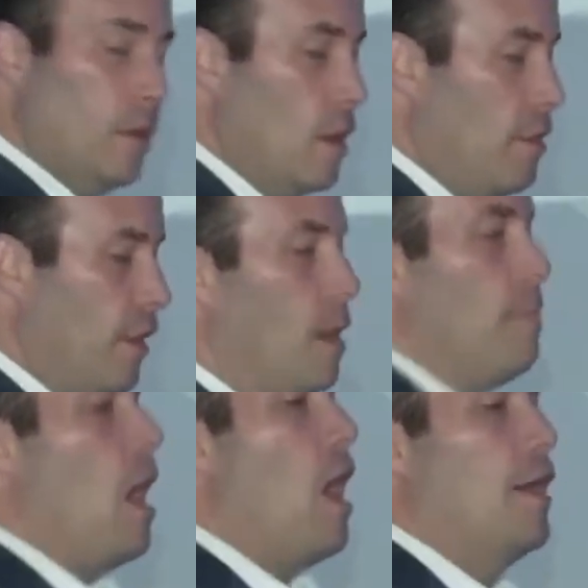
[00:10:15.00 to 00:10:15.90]
the
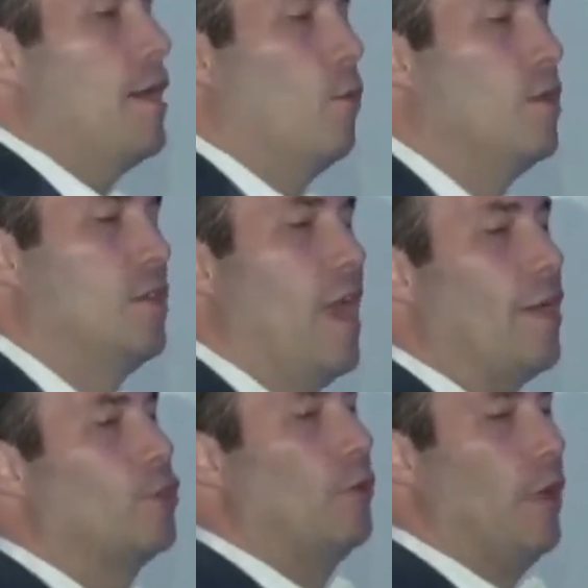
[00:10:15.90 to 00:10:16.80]
commodity was the
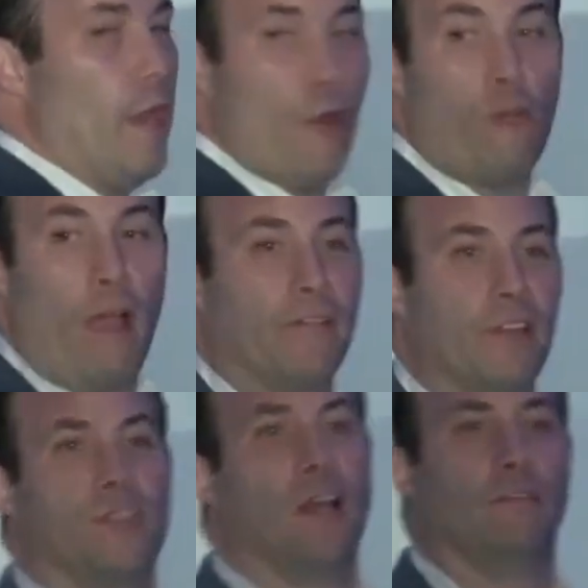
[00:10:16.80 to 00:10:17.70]
actual aircraft
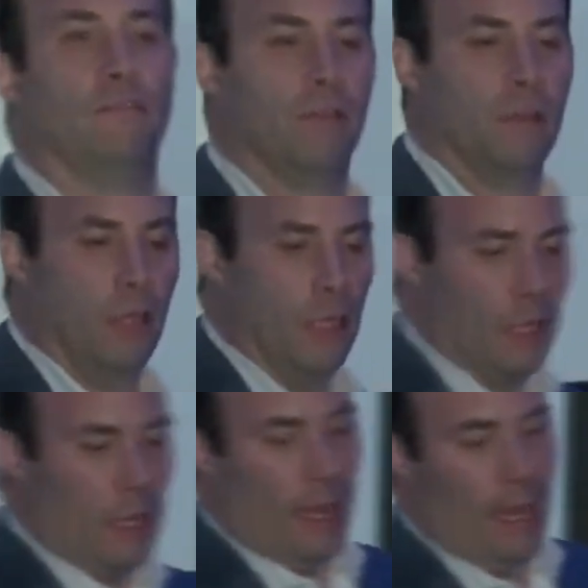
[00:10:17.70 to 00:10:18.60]
itself,
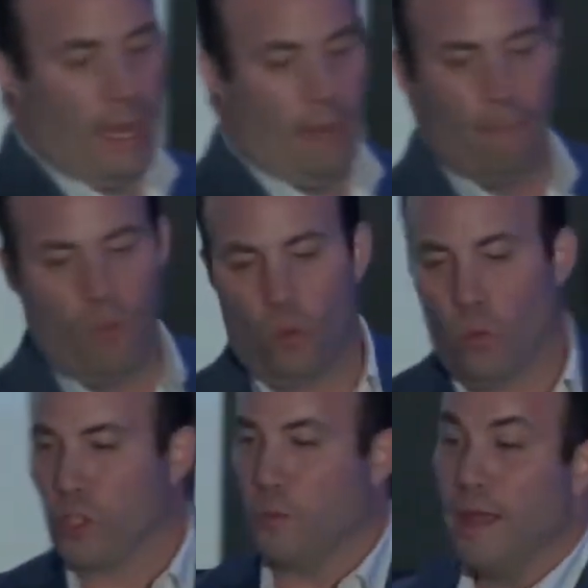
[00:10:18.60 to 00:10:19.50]

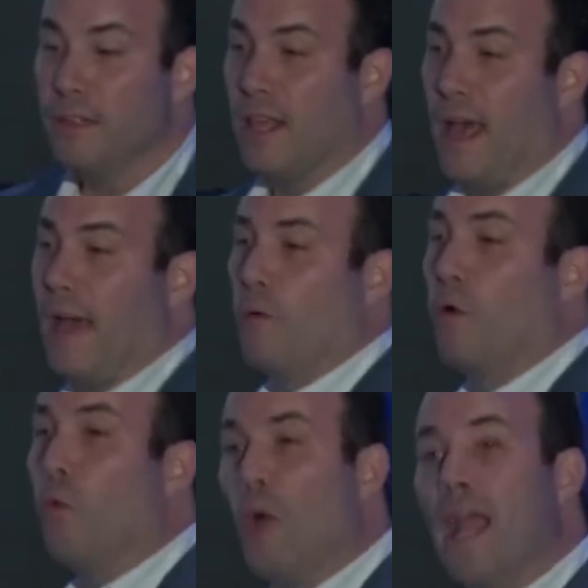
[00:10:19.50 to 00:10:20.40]
which means that we're
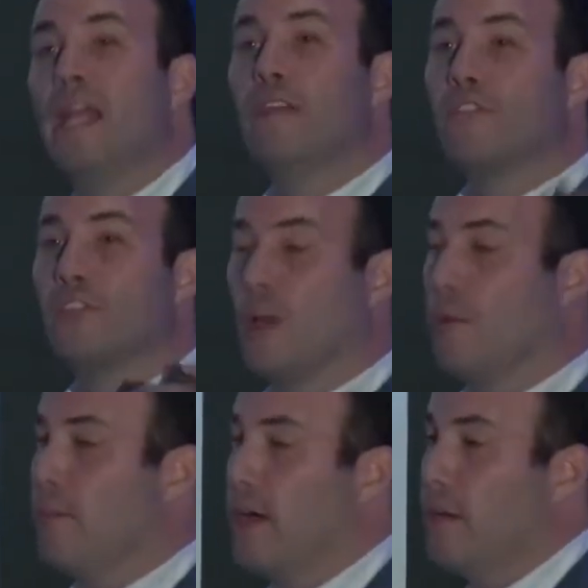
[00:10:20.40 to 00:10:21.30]
waiting for
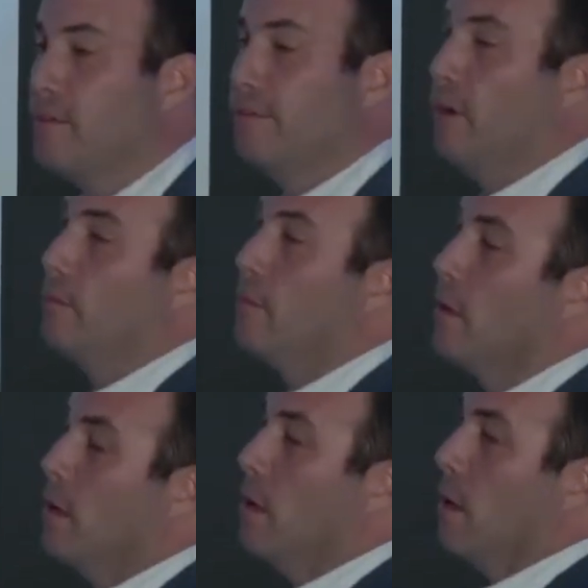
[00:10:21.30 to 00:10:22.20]
someone to pick up the phone.
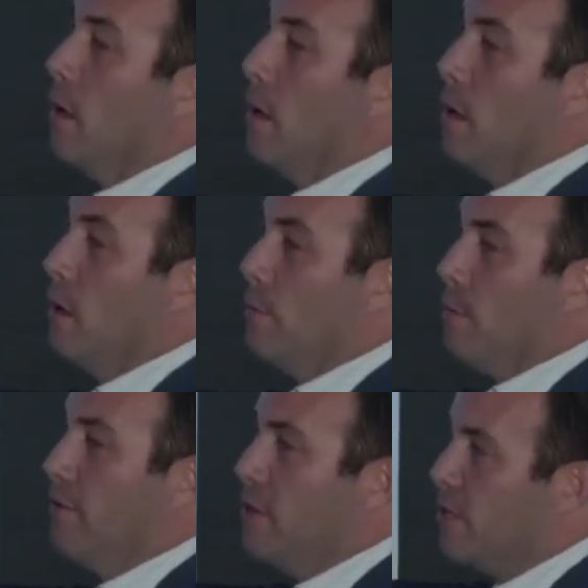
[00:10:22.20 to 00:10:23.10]

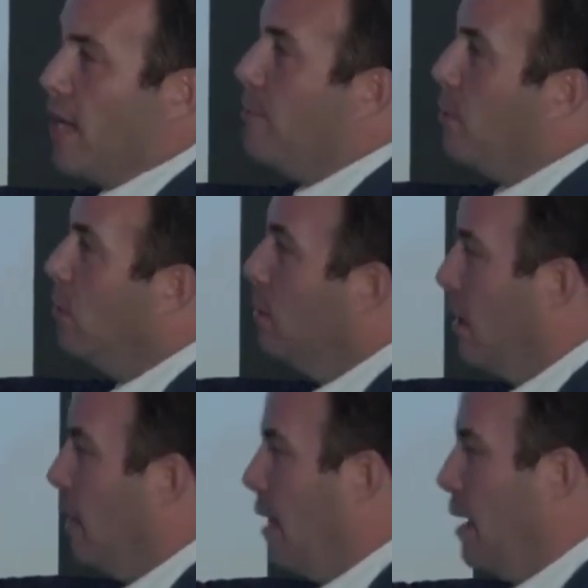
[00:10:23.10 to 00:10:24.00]
Perfect
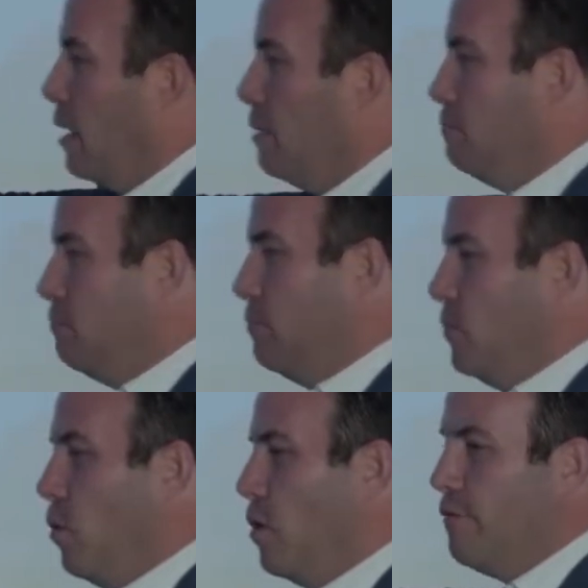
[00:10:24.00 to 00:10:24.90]
example,
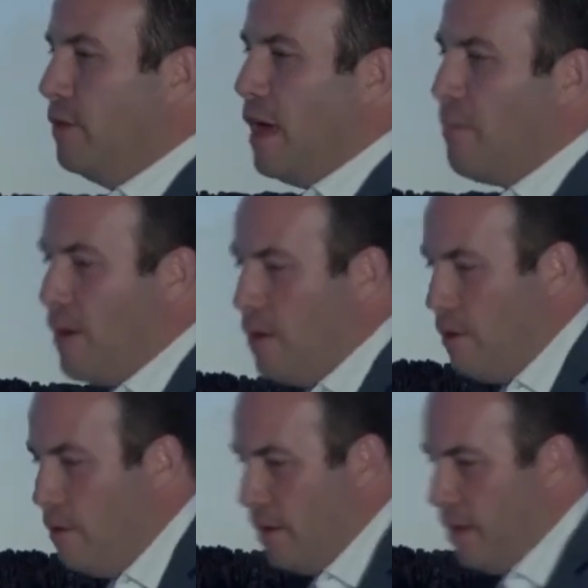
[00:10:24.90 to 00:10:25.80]
wonderful
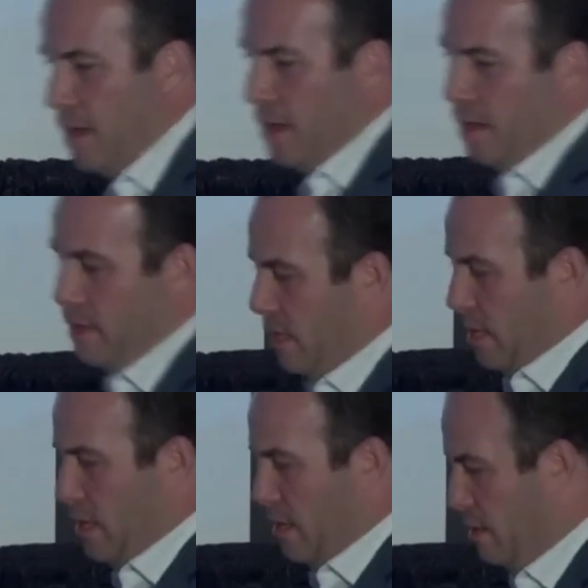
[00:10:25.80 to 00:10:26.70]
operator
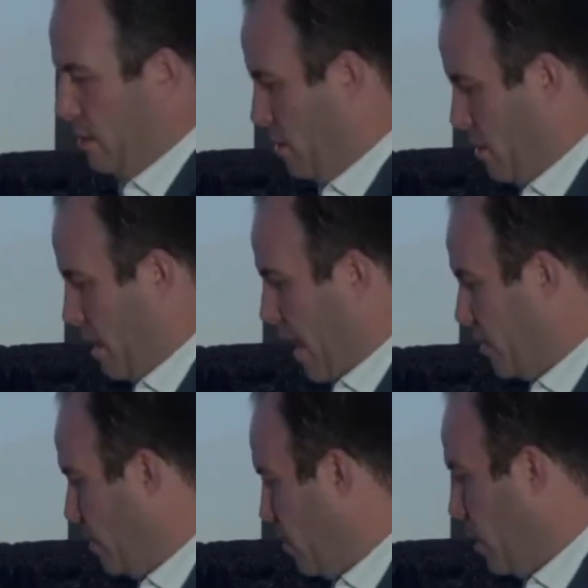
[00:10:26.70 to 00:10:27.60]
in
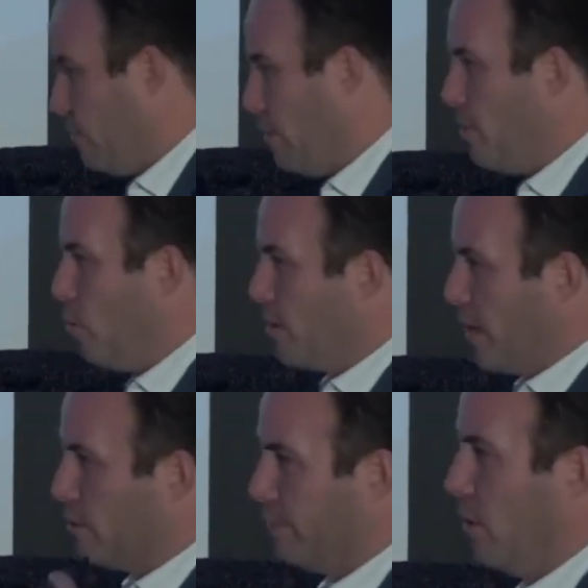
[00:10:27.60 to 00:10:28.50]
Islip MacArthur Airport
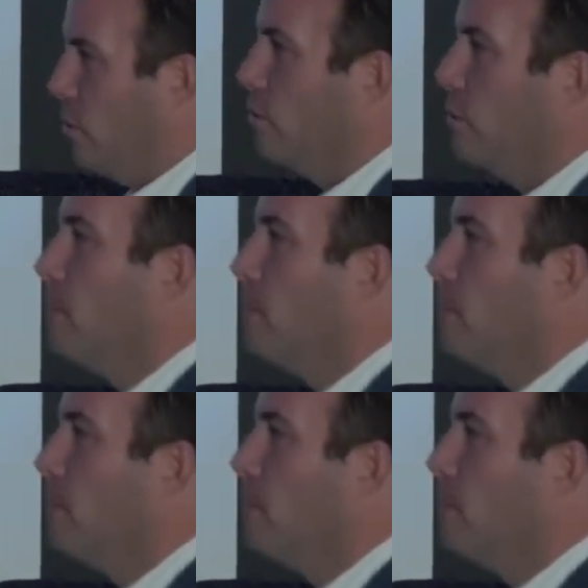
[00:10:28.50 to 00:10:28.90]
gets a phone.